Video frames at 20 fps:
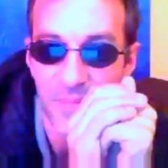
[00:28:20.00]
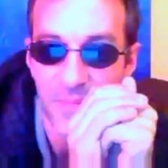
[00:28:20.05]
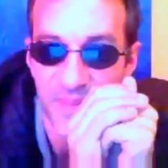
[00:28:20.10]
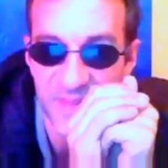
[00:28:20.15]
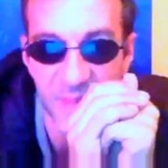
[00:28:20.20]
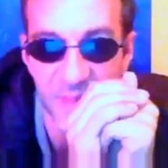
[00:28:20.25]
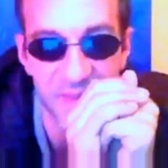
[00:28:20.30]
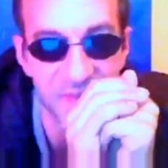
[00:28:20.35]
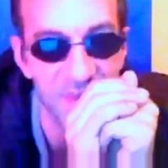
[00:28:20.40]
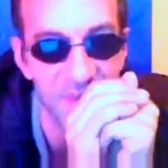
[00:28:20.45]

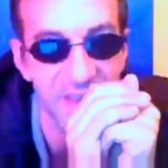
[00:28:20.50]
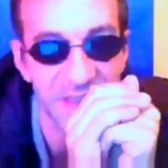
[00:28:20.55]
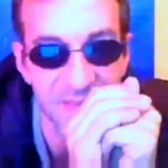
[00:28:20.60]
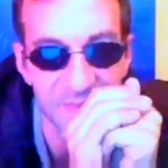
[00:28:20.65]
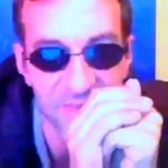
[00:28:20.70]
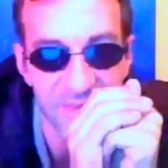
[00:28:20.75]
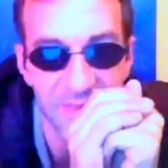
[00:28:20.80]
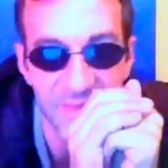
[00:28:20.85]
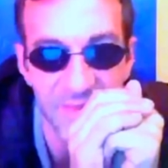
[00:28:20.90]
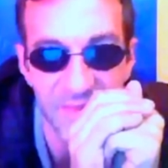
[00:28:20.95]
Especially
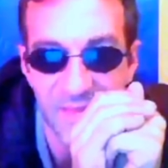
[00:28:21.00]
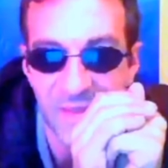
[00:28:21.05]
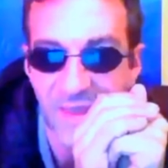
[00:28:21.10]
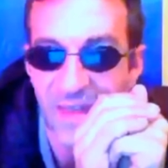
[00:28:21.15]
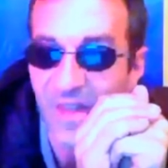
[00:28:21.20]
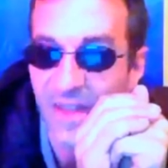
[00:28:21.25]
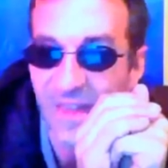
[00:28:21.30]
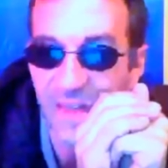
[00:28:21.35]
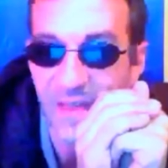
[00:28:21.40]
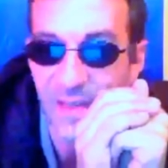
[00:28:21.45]

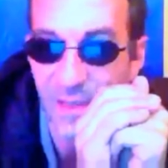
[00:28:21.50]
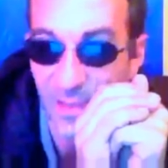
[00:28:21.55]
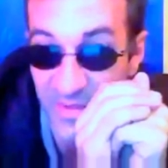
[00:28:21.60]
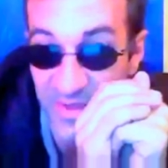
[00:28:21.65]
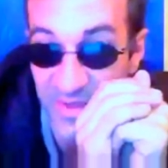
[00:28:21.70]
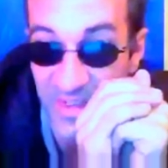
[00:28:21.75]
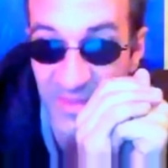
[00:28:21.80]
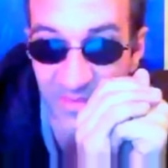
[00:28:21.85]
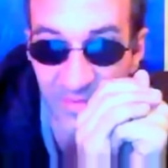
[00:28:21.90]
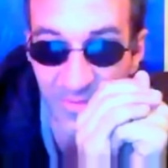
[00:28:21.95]

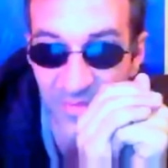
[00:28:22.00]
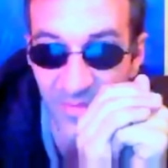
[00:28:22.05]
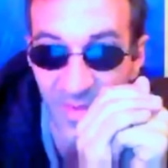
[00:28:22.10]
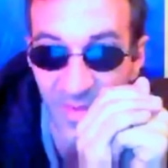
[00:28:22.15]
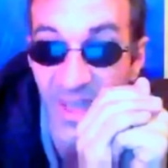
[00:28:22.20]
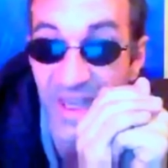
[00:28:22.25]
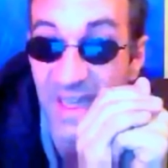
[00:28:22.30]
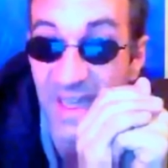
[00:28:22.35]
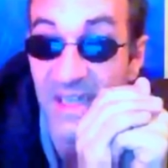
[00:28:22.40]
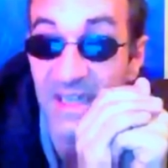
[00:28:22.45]
losing
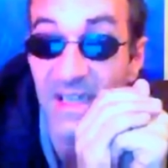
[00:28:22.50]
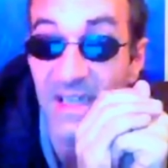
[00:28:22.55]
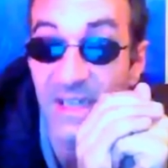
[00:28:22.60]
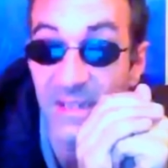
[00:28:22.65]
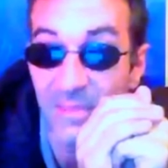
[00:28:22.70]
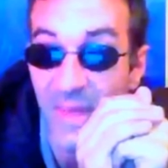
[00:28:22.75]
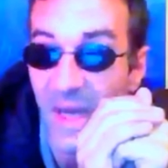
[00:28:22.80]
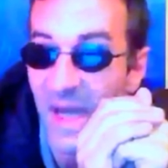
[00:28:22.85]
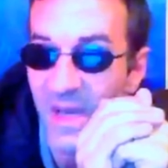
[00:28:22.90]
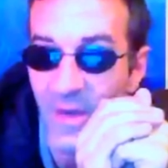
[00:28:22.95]
my
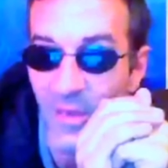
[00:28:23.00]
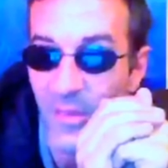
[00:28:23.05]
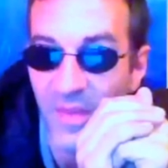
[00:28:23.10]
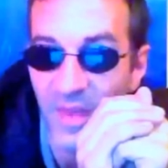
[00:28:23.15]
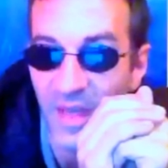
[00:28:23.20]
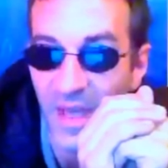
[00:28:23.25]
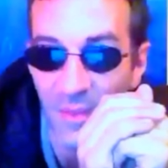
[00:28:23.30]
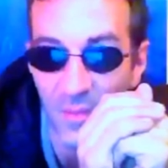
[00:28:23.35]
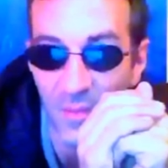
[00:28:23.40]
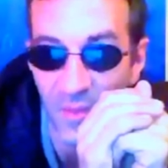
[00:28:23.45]
income. I don't
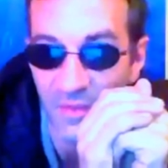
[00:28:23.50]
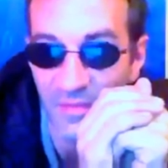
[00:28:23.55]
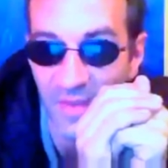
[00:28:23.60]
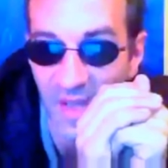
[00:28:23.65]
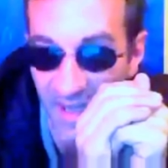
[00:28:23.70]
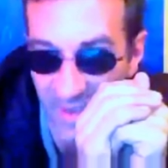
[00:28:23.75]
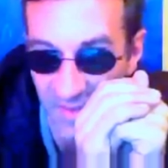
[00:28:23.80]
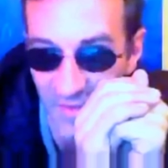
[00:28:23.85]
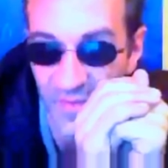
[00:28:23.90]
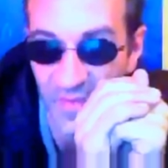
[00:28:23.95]
think I would have
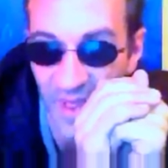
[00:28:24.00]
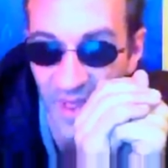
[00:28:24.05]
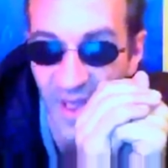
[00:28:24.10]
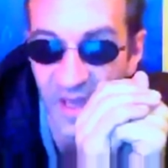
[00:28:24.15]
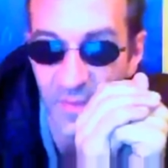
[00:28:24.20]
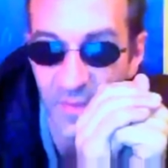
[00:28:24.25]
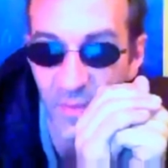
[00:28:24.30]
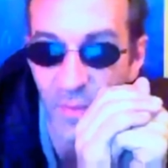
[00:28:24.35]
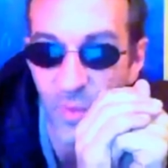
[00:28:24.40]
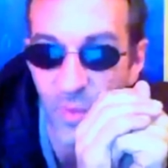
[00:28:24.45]
handled
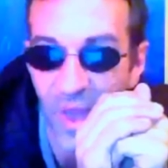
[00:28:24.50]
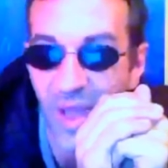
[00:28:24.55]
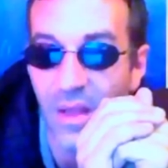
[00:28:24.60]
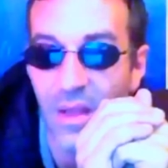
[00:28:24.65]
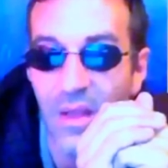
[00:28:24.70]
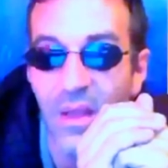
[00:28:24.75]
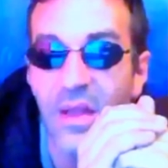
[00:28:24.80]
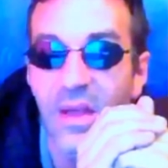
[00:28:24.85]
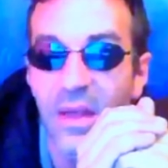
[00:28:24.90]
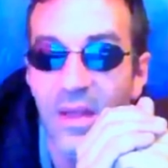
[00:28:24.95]
that
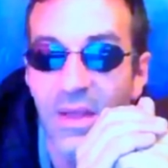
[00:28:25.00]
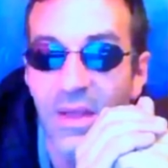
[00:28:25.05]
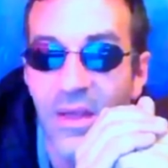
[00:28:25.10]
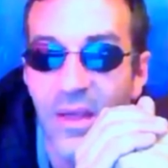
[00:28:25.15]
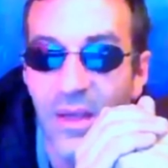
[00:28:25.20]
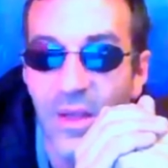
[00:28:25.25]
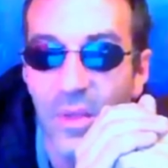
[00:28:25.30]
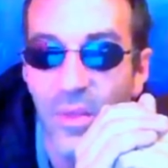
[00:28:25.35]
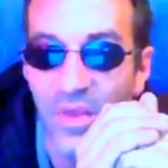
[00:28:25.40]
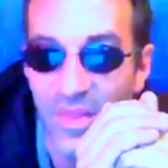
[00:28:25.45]
well
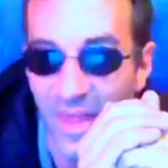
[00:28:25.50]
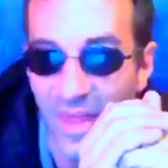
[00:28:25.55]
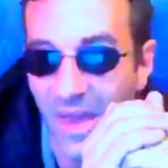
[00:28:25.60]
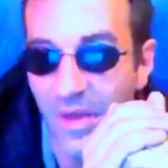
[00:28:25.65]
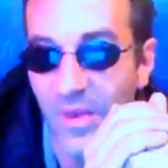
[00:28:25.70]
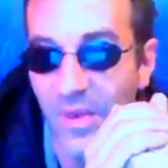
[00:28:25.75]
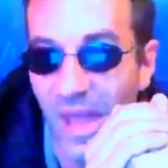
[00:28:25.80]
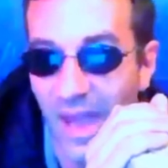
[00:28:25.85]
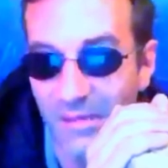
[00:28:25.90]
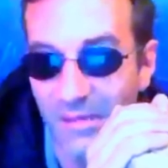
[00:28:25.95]

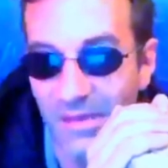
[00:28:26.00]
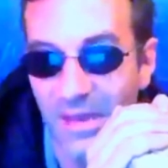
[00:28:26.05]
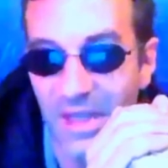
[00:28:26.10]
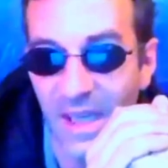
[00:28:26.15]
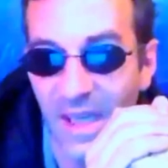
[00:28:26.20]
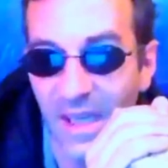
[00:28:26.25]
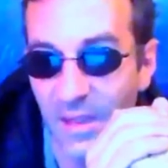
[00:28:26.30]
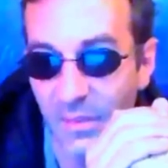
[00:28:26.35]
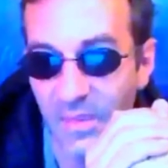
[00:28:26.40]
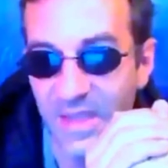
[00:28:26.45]
without having
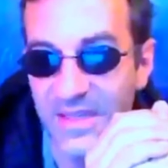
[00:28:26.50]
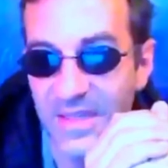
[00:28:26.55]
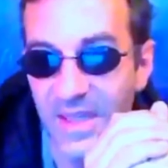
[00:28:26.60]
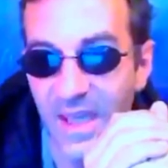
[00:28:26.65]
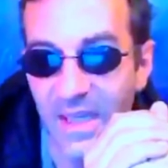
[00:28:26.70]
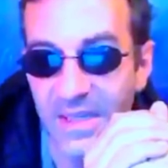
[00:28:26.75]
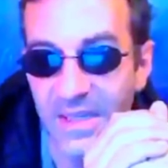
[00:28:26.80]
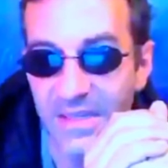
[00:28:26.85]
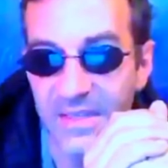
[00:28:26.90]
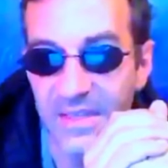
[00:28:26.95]
Eloisa
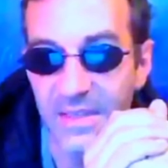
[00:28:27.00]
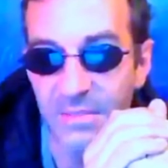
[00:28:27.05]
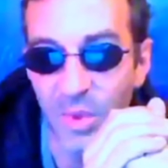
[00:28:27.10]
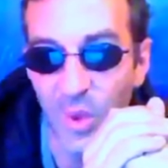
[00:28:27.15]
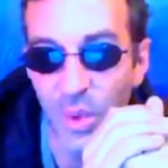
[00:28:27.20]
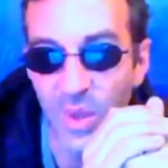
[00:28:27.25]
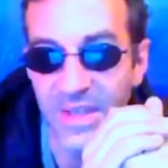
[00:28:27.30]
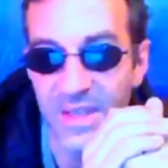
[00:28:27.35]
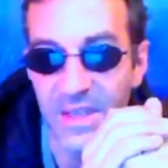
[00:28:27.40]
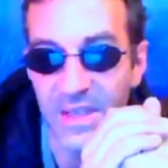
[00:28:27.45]
as
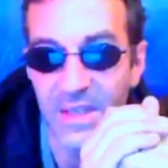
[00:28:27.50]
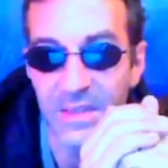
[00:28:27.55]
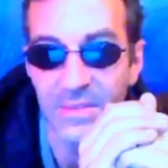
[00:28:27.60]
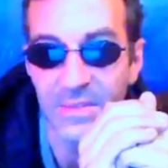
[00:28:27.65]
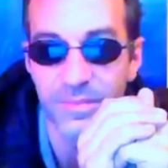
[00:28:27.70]
support.